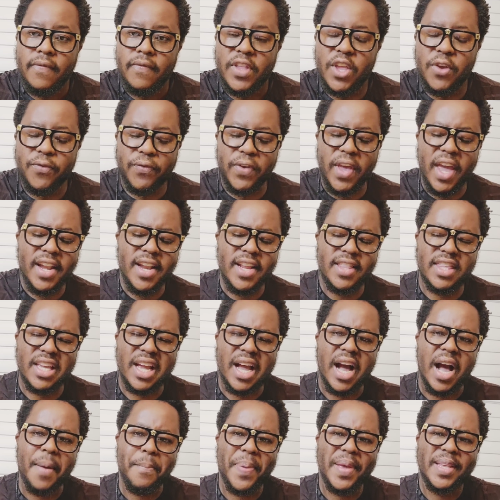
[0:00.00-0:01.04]
If anything
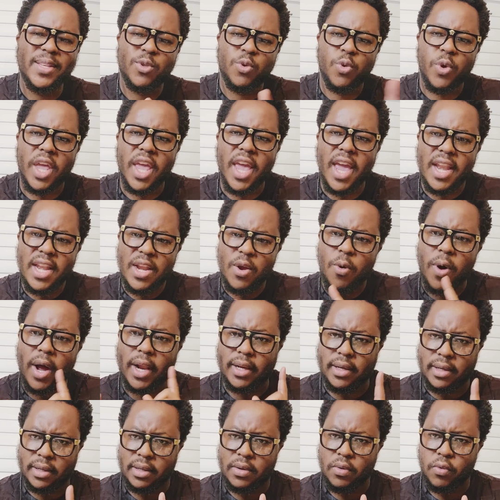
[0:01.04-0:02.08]
happens to
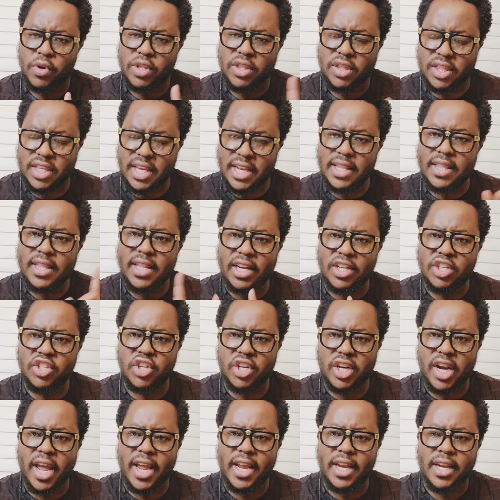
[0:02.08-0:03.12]
anyone within that
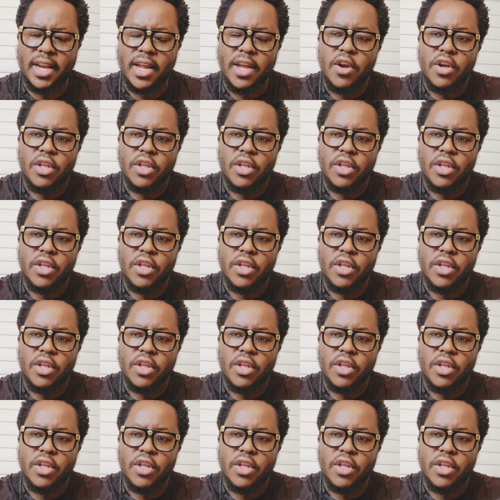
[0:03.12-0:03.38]
shrine,